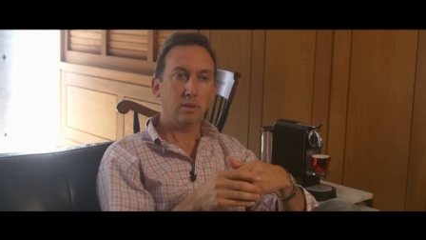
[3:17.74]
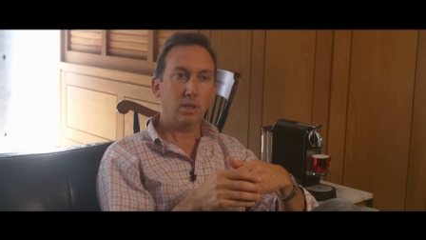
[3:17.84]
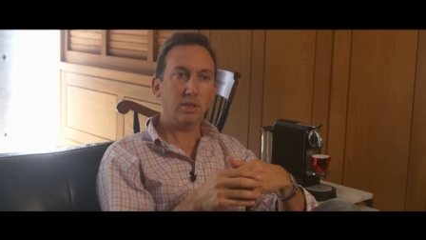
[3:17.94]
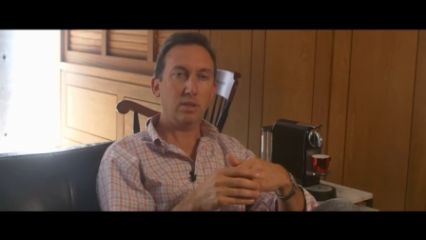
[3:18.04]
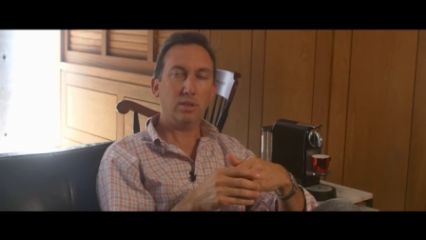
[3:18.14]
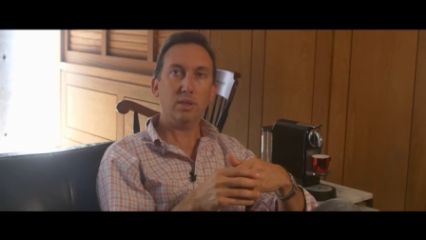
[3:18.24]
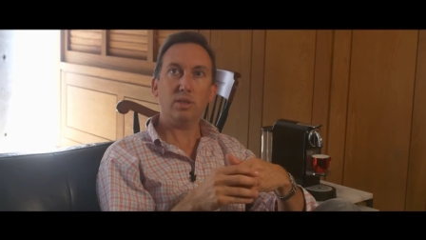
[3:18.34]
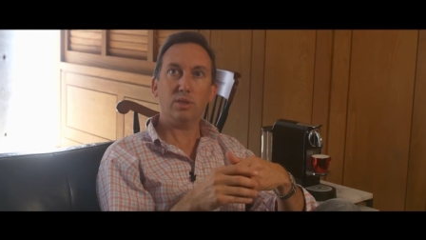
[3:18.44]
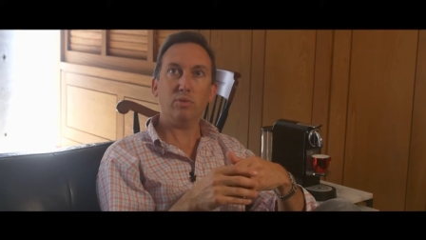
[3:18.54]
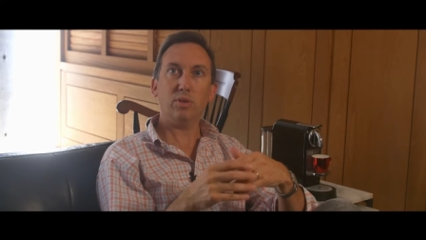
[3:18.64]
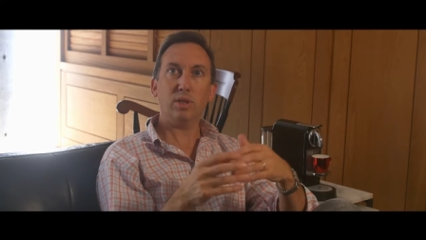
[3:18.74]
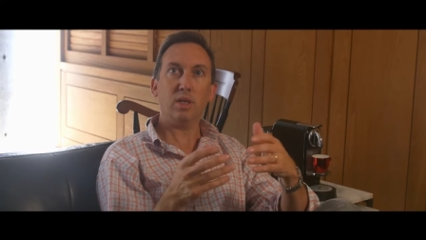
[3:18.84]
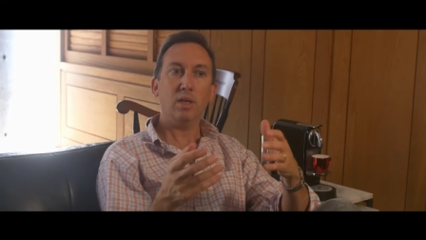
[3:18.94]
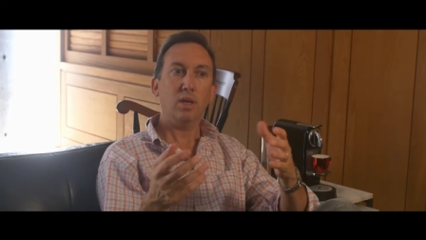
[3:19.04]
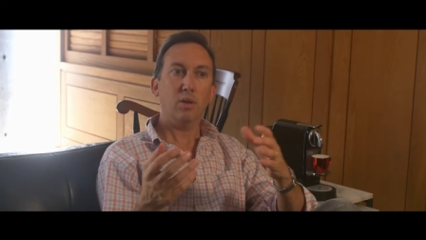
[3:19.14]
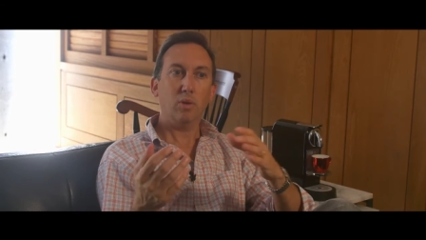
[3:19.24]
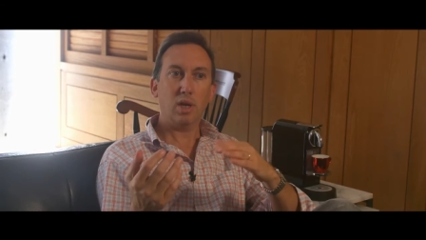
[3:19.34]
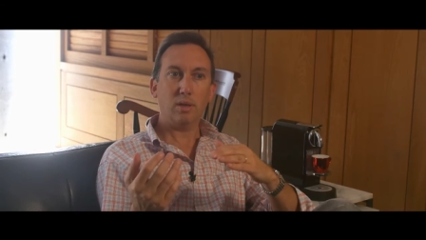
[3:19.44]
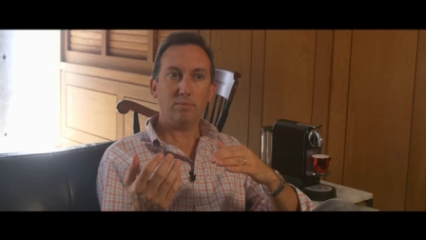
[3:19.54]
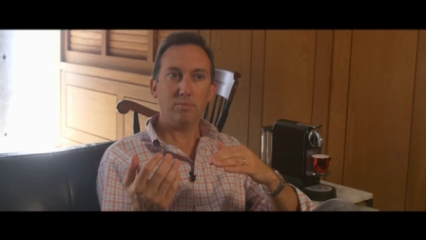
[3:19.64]
This is, this is really
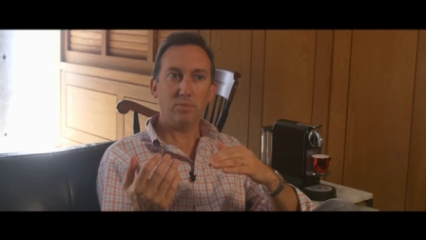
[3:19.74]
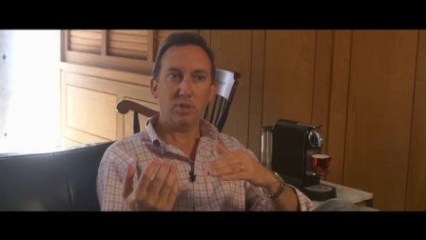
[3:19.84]
um,